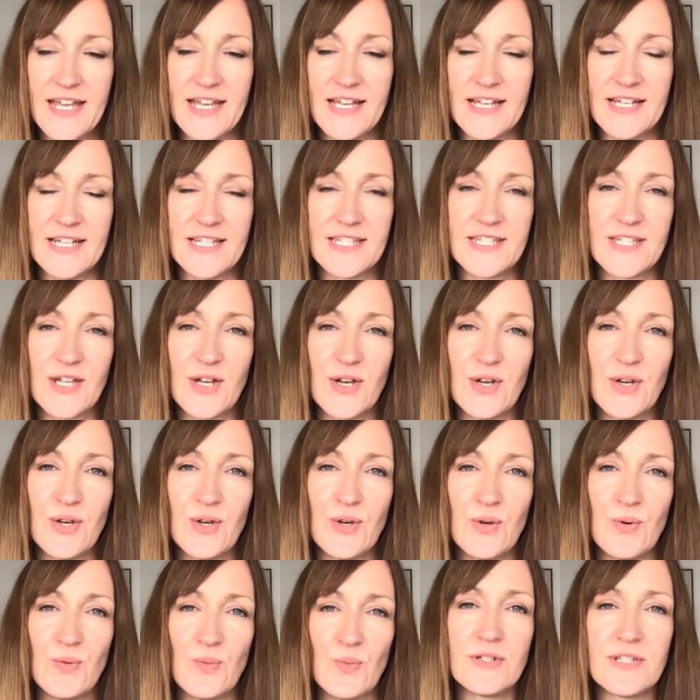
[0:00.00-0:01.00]
So
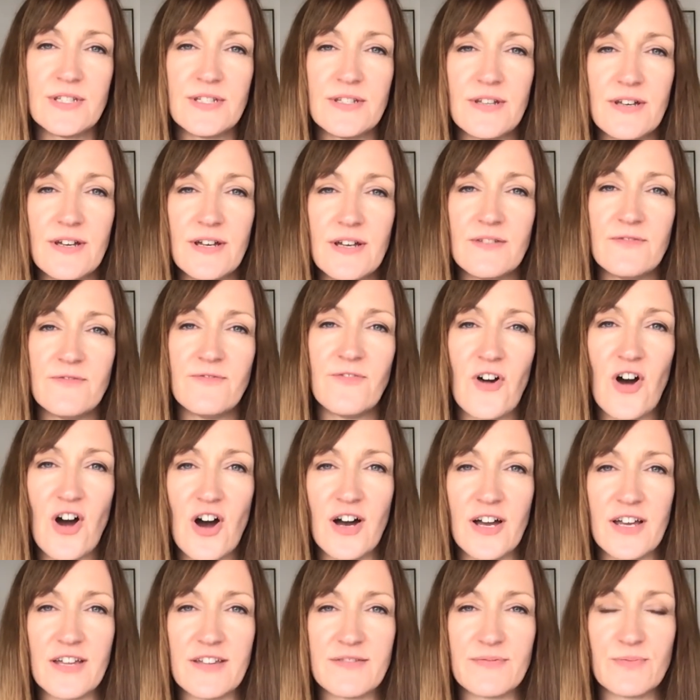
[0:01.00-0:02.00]
what
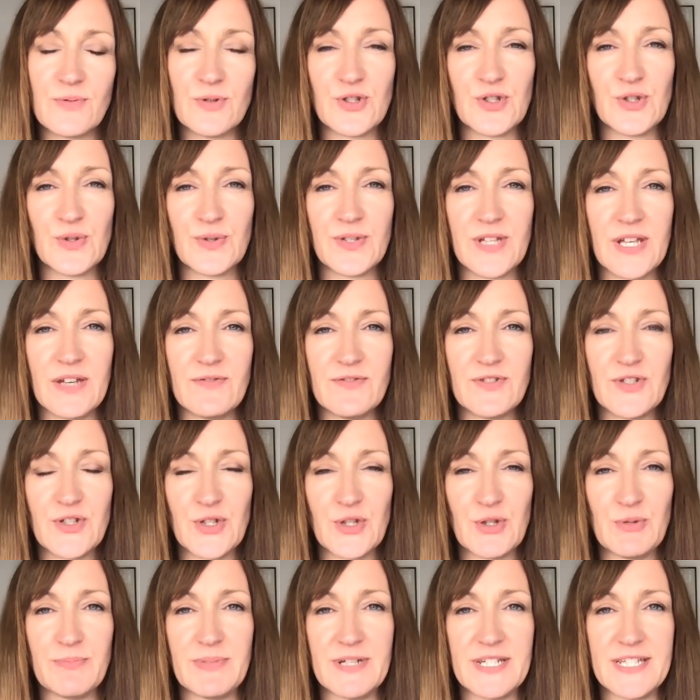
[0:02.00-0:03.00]
advice would you give
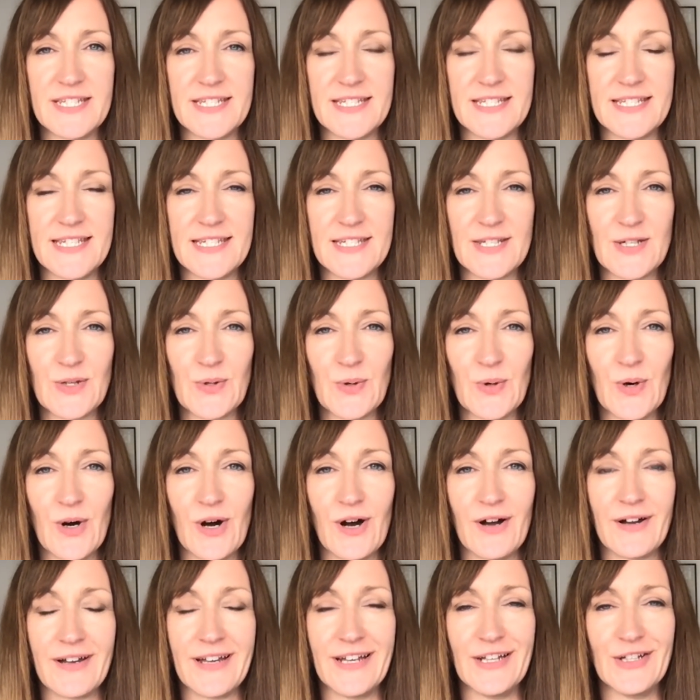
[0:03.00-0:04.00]
to businesses who are
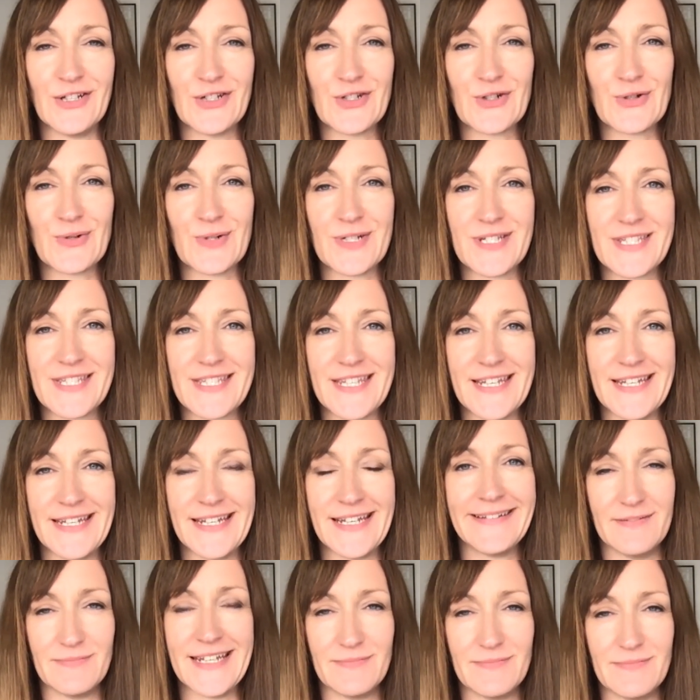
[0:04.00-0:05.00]
interested
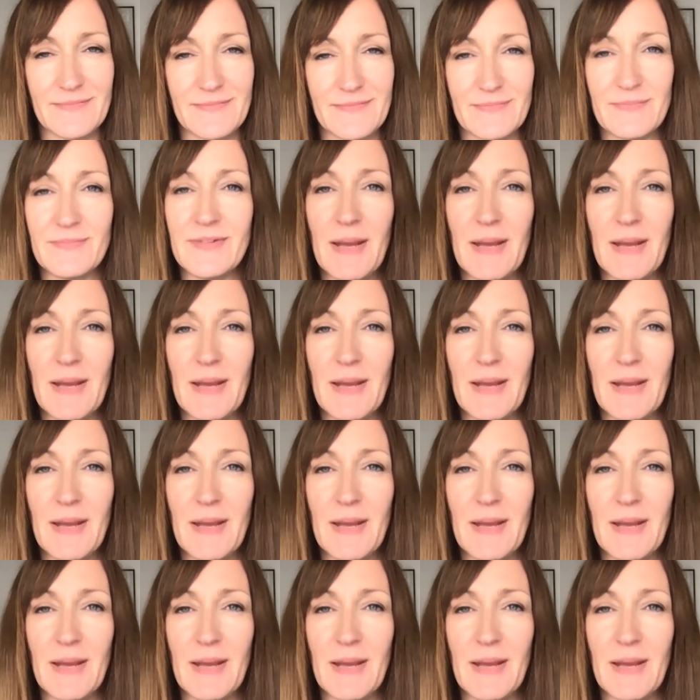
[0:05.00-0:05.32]
in